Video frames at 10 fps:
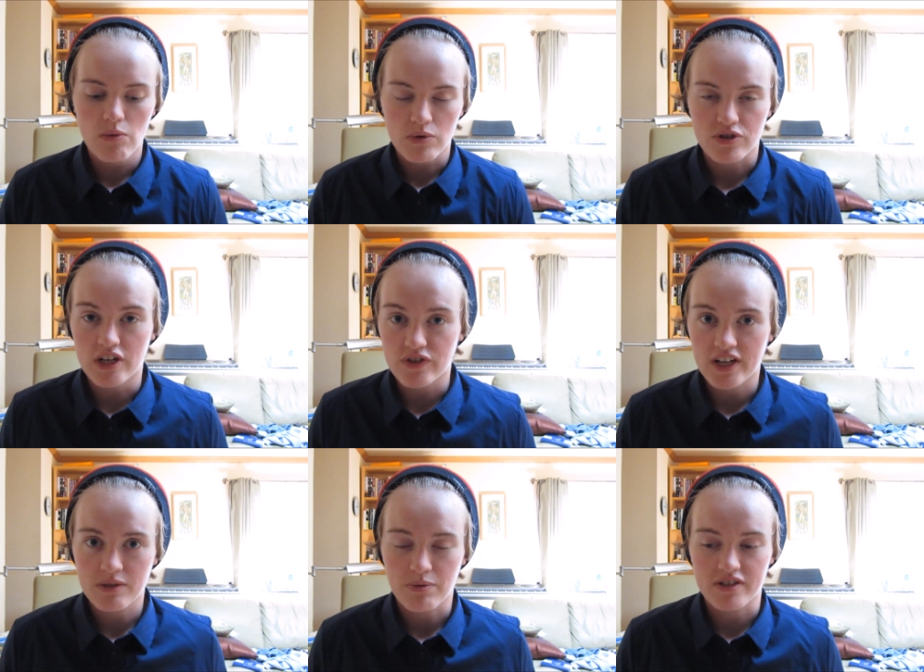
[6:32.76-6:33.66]
portray a
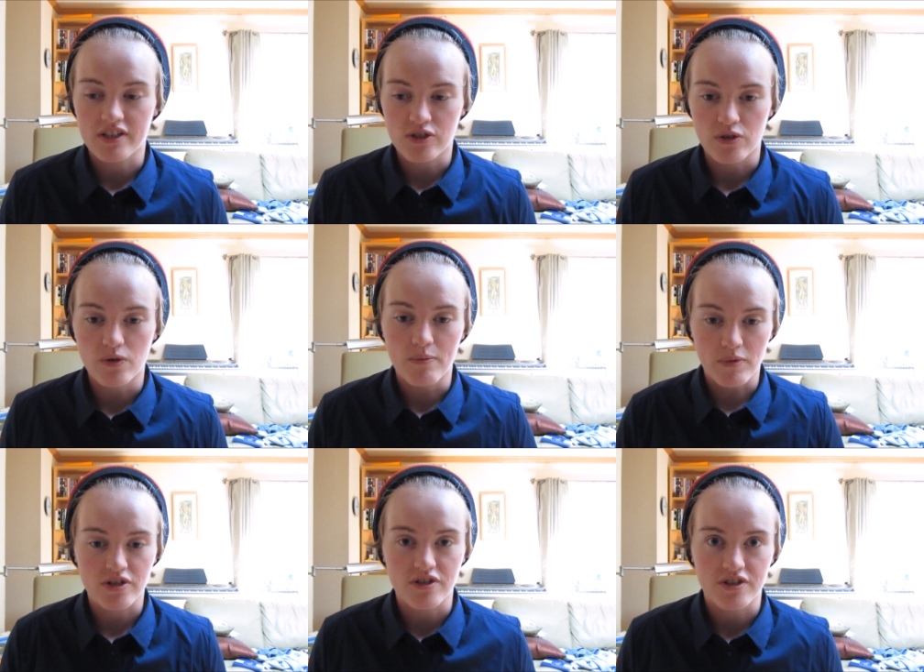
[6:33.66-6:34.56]
trans person is to
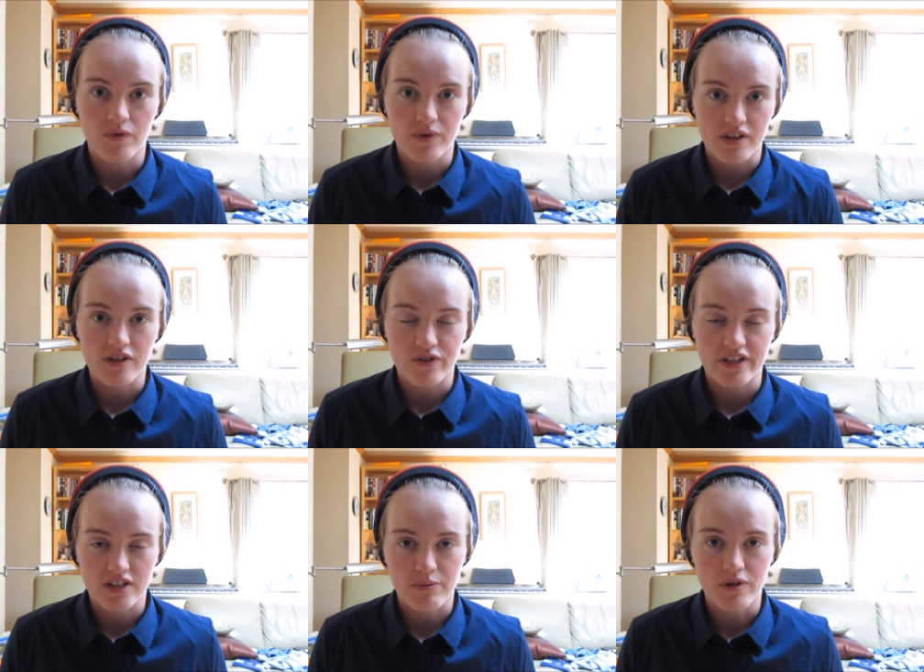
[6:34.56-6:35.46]
immerse yourself within the
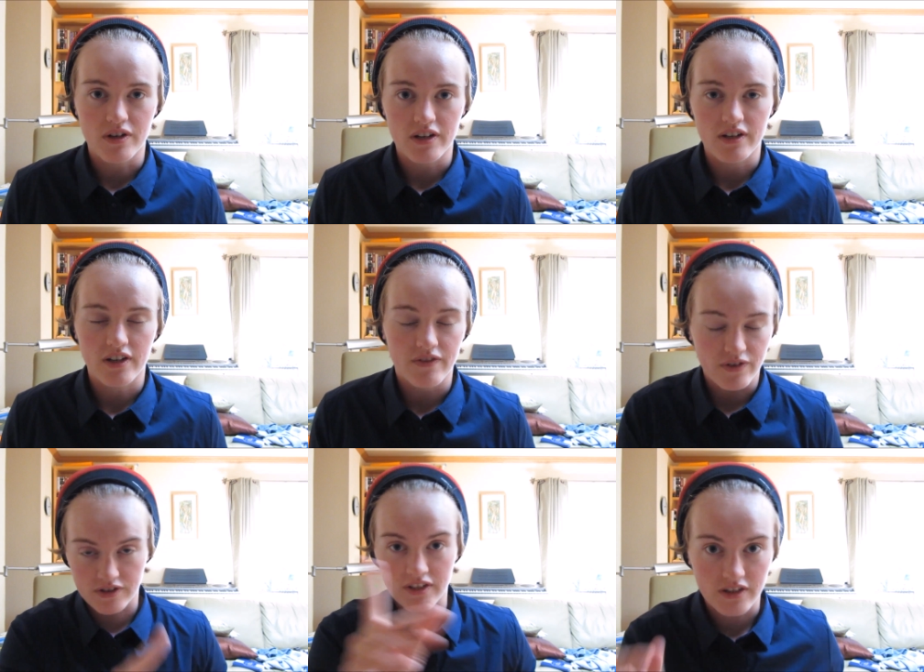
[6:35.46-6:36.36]
trans community if
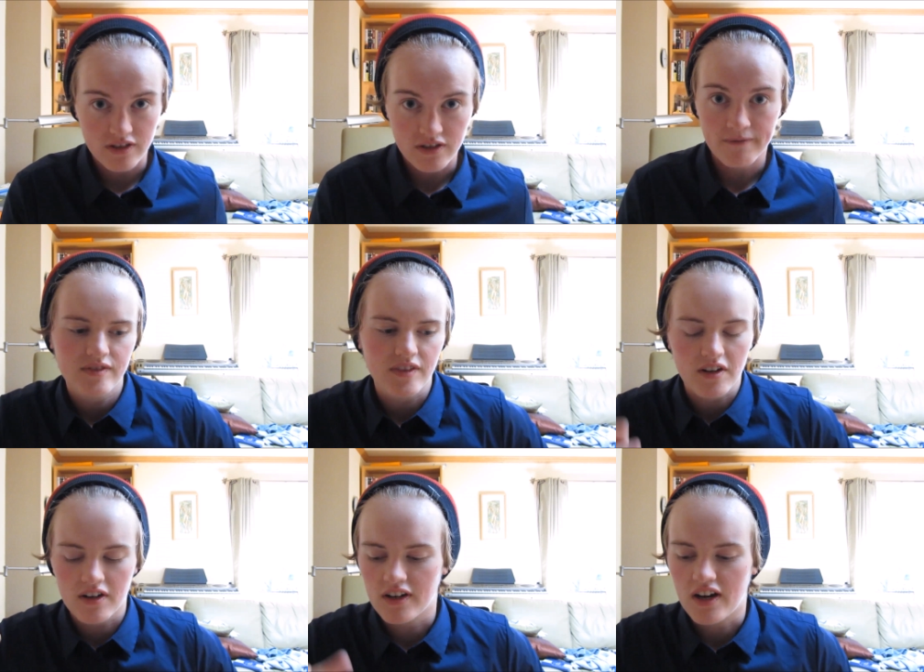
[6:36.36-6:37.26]
you're cis.
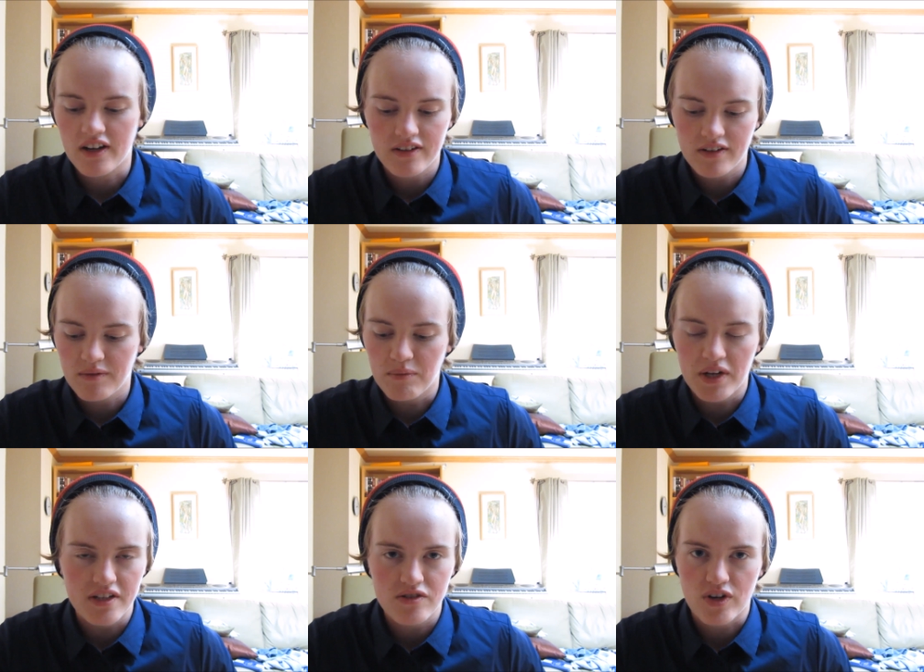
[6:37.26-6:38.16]
There are not
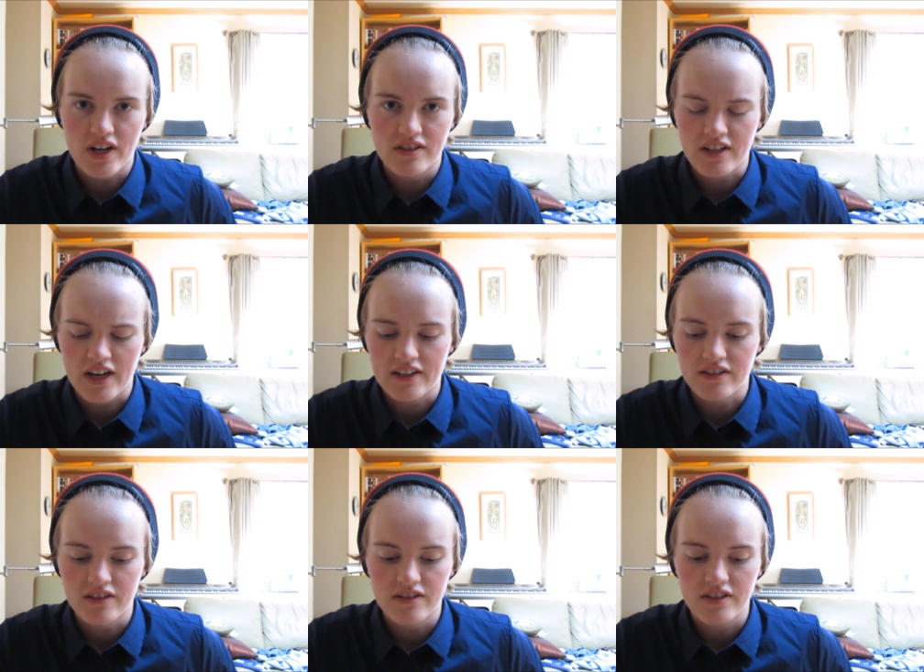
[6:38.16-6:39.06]
many trans
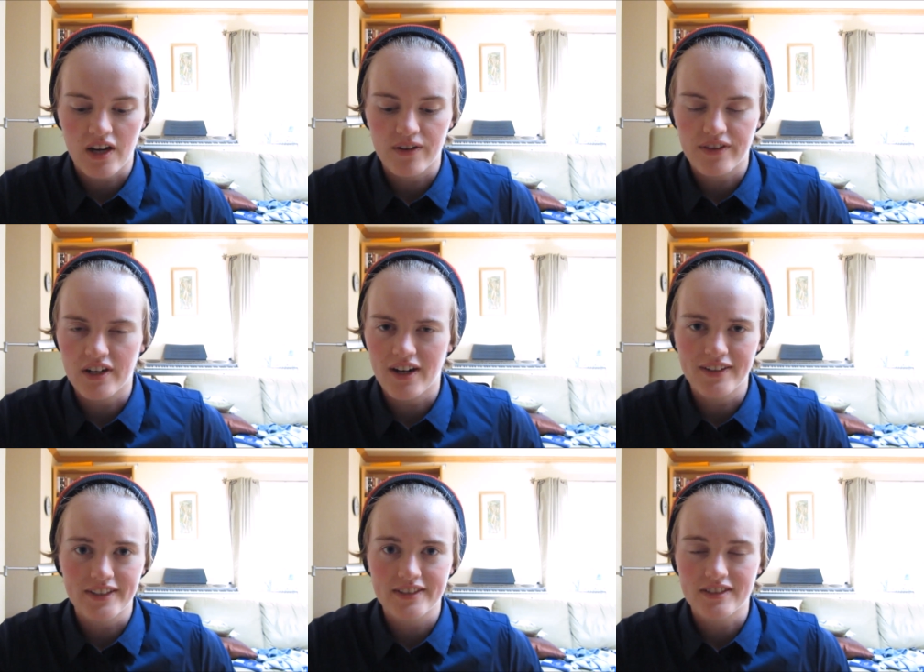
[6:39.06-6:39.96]
actors out there, at
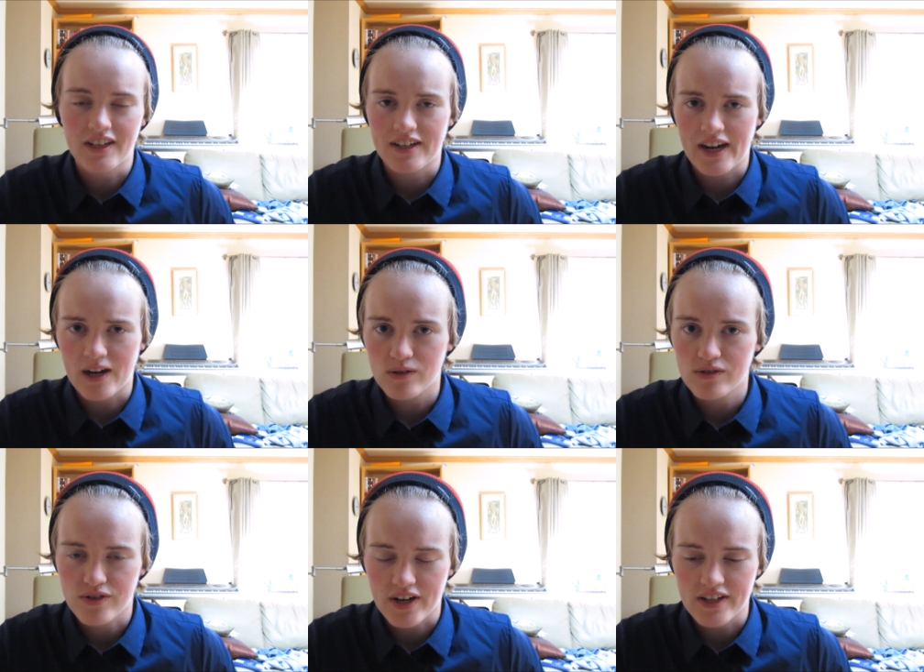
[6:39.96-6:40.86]
least not
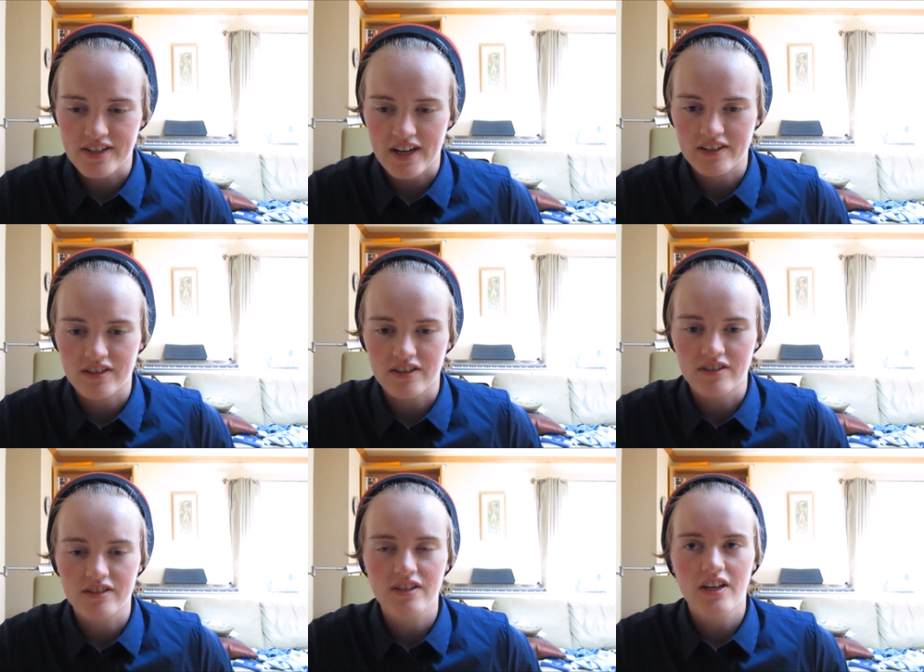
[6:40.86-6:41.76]
out trans
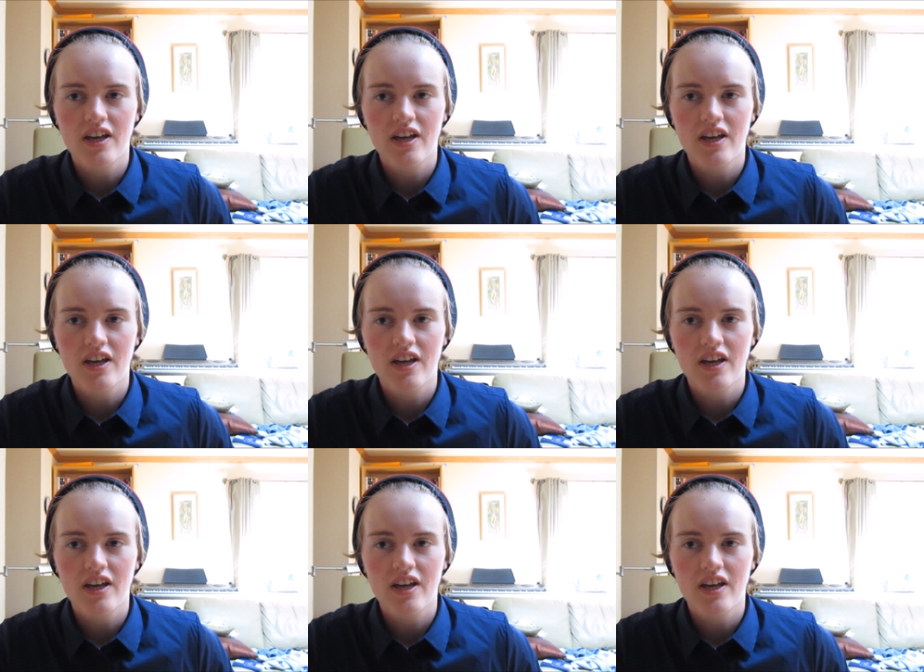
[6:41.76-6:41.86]
actors,